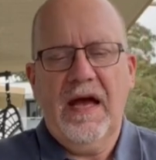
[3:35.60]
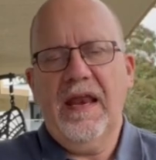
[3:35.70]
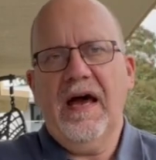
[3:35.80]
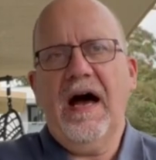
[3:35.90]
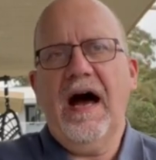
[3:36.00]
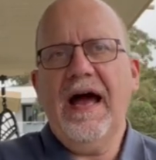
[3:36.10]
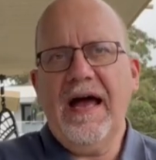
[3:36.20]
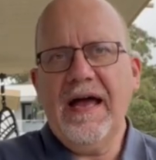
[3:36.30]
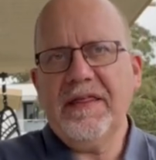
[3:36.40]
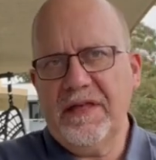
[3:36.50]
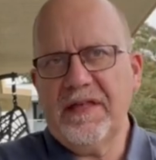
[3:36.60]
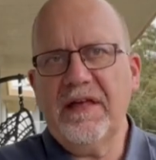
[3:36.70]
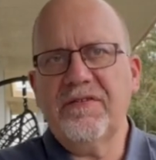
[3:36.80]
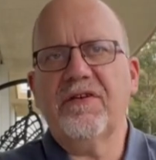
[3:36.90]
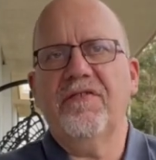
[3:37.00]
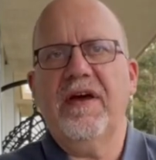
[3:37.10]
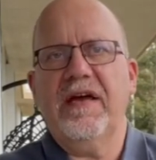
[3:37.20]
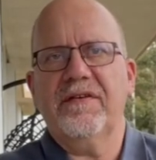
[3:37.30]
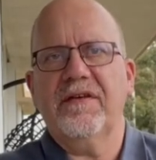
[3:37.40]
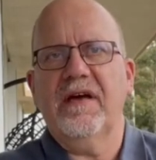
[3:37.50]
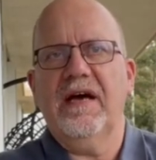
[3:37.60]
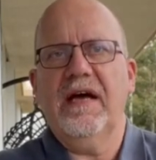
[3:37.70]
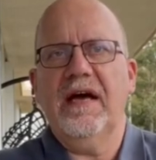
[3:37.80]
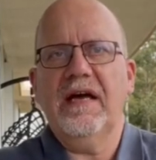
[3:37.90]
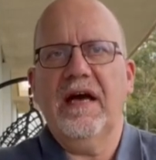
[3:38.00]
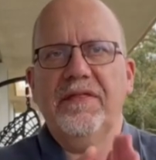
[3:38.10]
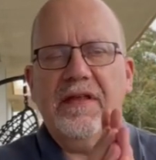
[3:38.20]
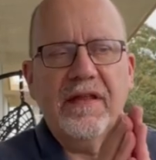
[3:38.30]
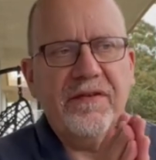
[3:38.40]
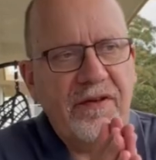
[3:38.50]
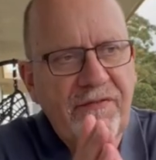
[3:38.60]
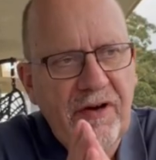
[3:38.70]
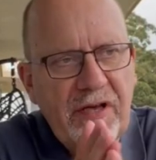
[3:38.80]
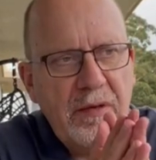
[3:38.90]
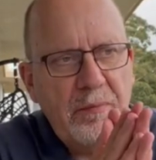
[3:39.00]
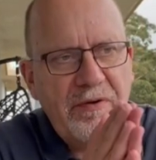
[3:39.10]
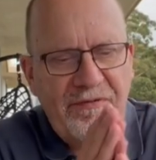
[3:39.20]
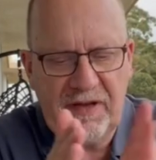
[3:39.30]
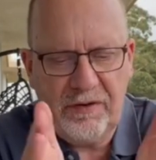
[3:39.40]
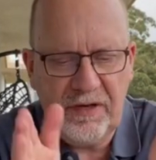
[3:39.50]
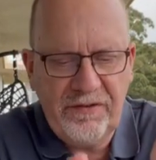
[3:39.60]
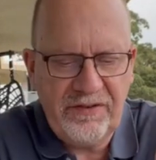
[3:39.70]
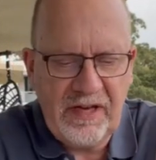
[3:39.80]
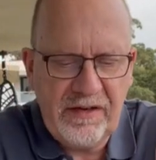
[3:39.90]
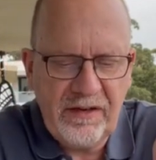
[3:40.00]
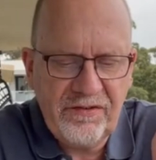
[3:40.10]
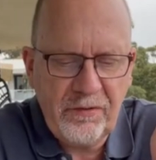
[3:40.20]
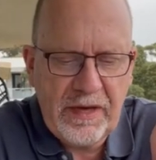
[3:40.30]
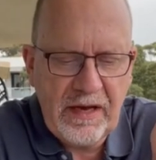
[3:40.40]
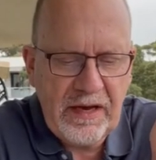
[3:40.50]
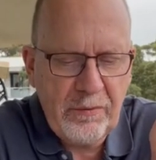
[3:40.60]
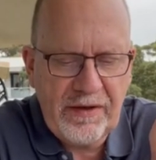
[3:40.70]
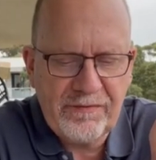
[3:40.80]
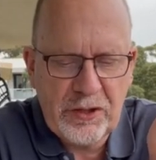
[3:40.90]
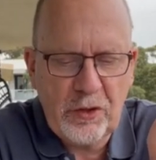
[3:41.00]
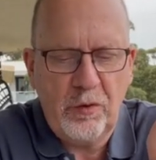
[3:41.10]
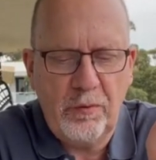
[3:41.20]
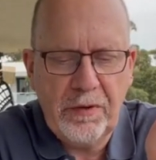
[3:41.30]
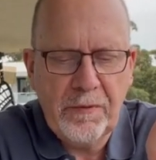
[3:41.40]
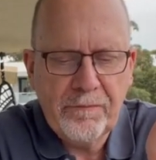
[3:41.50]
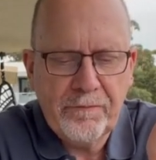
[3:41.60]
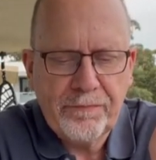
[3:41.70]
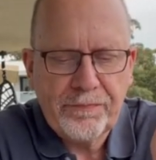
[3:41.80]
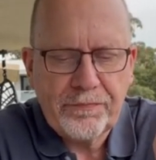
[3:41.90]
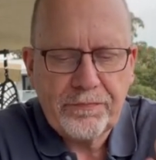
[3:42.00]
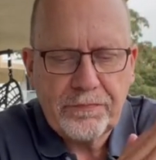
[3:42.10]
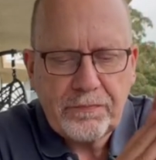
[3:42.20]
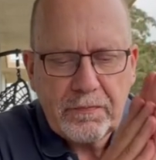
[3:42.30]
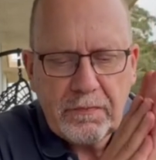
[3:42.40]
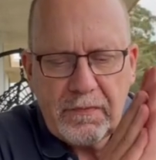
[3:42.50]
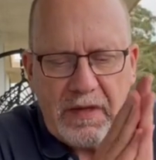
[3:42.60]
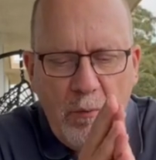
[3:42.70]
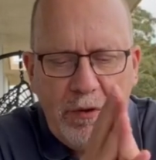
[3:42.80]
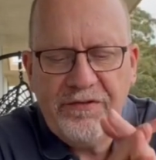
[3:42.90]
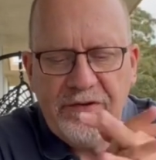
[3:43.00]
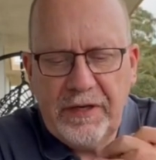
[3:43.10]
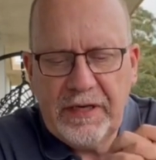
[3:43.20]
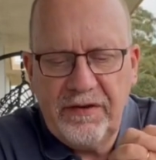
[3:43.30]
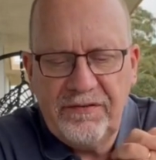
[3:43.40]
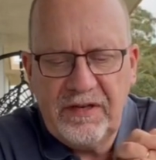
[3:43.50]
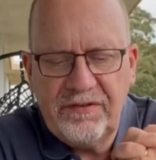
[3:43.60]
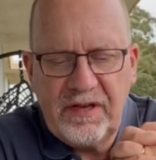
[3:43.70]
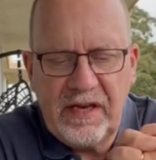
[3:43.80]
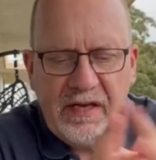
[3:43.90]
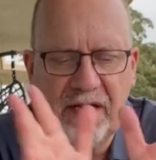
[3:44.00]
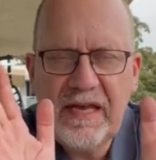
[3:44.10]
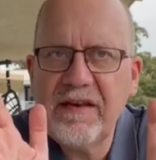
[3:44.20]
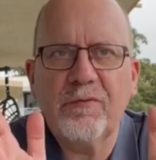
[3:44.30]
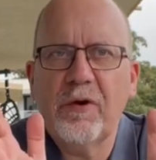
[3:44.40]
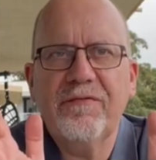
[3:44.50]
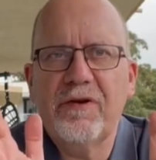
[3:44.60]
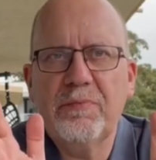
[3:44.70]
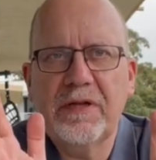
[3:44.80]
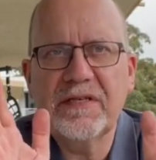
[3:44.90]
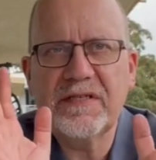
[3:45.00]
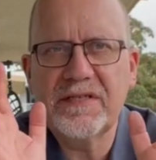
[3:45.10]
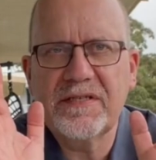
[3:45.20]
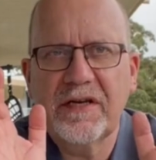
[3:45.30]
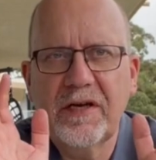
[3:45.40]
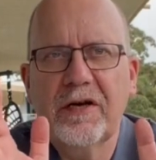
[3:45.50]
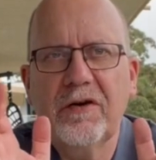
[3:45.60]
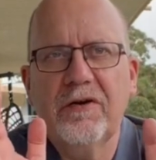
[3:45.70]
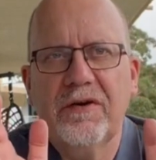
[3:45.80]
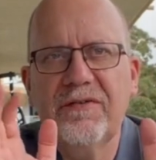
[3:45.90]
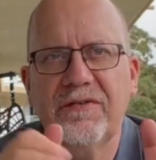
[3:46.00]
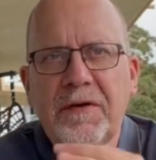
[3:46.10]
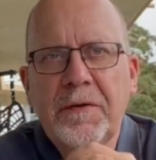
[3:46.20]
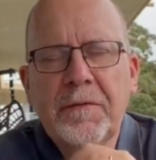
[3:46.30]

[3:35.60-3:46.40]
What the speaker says: And I think that's correct. I think that's a very profound insight. And so here we have Job. And what he's doing is he's saying he does whatever he pleases. God is